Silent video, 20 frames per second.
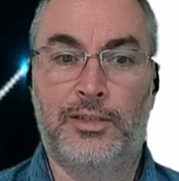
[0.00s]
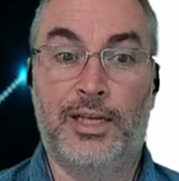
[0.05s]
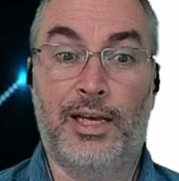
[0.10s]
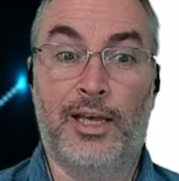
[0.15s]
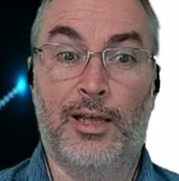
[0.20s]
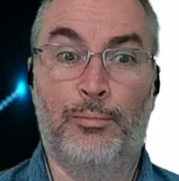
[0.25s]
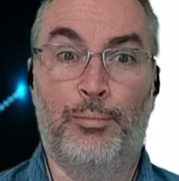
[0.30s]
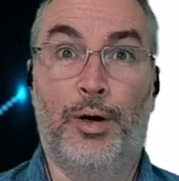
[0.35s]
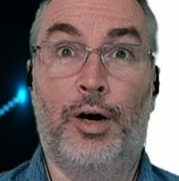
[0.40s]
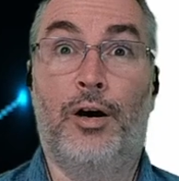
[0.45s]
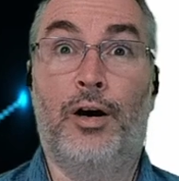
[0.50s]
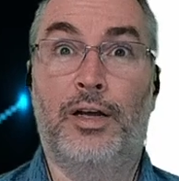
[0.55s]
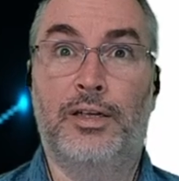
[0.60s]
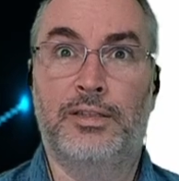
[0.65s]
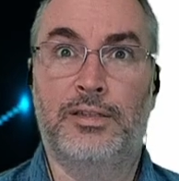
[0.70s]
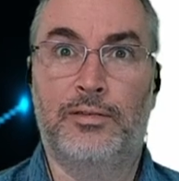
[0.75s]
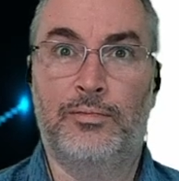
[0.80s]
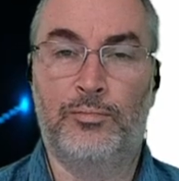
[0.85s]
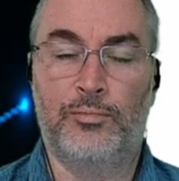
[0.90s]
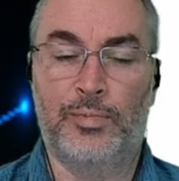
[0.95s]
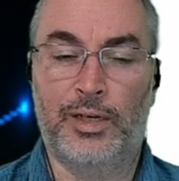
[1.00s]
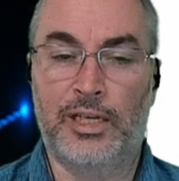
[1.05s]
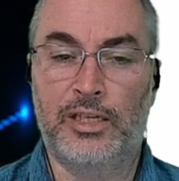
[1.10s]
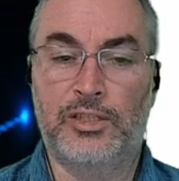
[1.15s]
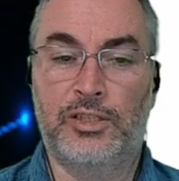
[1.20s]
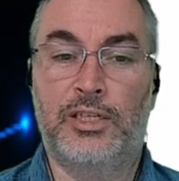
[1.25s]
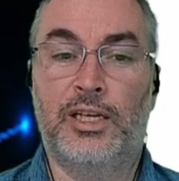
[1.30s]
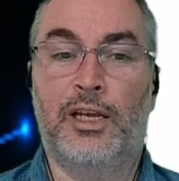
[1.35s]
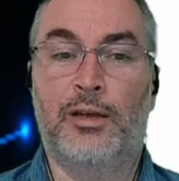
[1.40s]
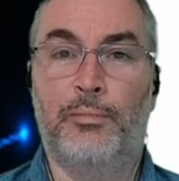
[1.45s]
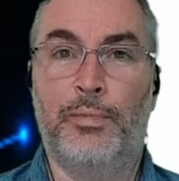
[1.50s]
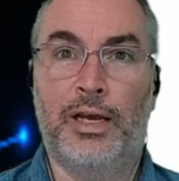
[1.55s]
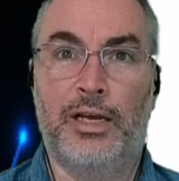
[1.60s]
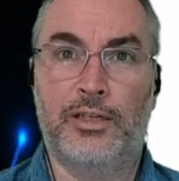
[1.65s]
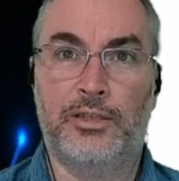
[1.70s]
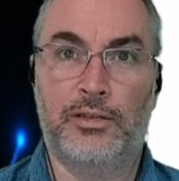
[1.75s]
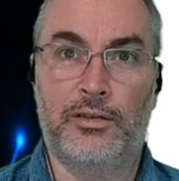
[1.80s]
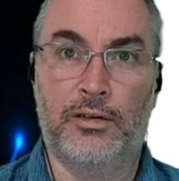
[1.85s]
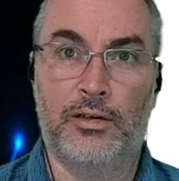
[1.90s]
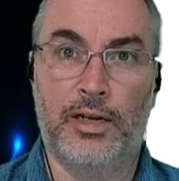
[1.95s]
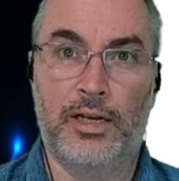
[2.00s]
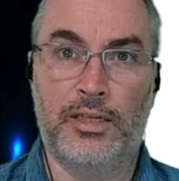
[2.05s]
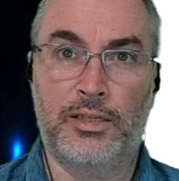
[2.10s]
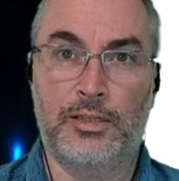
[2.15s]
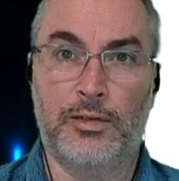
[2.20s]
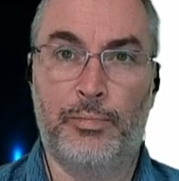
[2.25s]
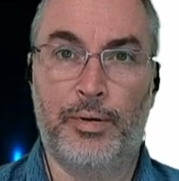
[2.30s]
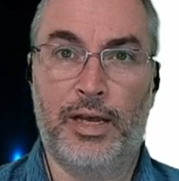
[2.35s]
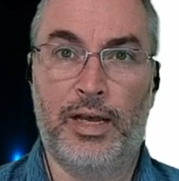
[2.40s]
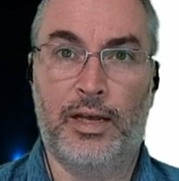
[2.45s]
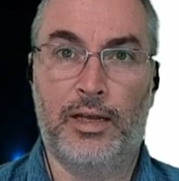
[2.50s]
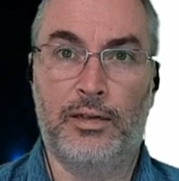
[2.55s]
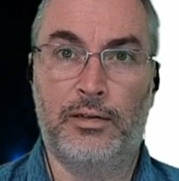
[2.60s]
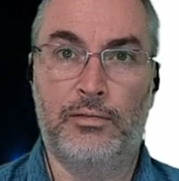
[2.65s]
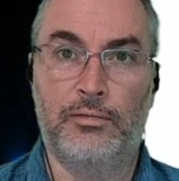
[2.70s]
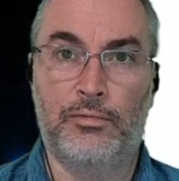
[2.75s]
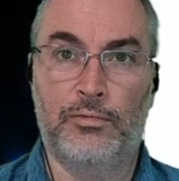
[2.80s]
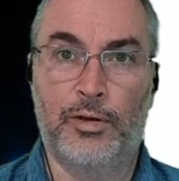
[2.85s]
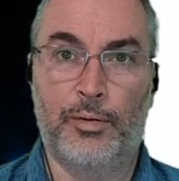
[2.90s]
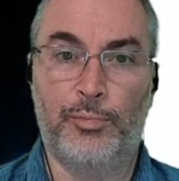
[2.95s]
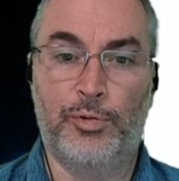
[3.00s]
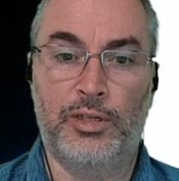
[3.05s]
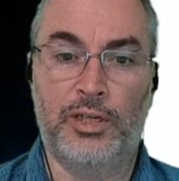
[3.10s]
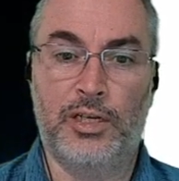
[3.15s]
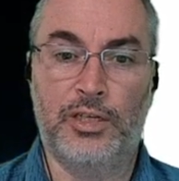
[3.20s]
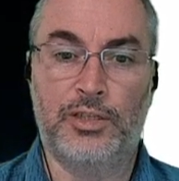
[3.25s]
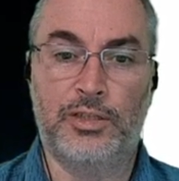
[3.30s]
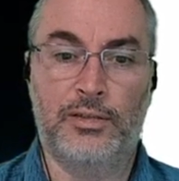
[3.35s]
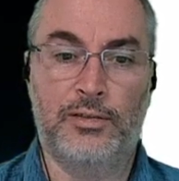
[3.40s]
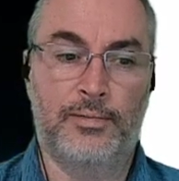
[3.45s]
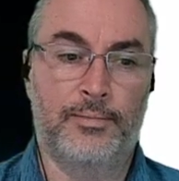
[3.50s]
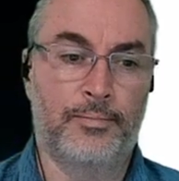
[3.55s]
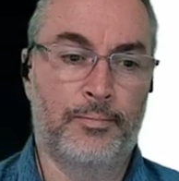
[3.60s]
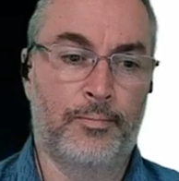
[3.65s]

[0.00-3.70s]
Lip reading: Ticket Boss, because Ticketmaster has a bad reputation.